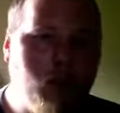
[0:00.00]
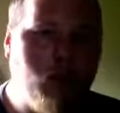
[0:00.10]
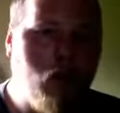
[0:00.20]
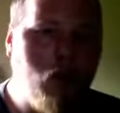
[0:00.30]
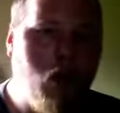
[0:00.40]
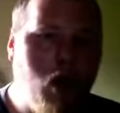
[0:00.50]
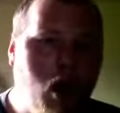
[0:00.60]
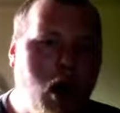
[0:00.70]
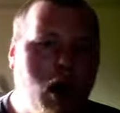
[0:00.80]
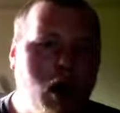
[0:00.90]
and
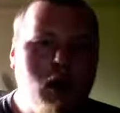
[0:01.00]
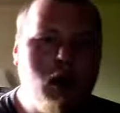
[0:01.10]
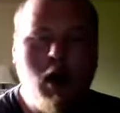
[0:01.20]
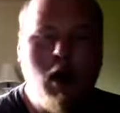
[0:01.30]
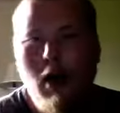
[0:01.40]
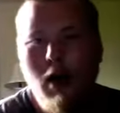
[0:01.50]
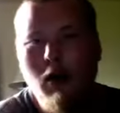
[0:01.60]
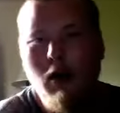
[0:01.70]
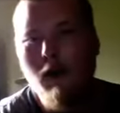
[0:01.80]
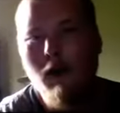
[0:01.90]
I then change it
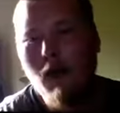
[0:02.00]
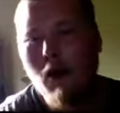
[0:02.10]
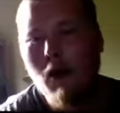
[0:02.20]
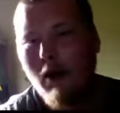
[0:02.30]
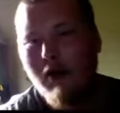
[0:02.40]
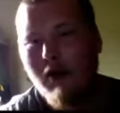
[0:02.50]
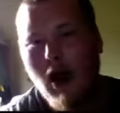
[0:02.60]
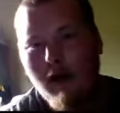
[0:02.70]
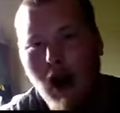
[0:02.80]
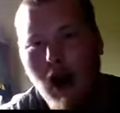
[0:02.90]
out, wash out the
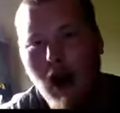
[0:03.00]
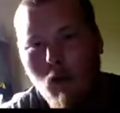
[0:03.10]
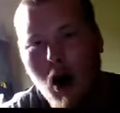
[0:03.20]
tank,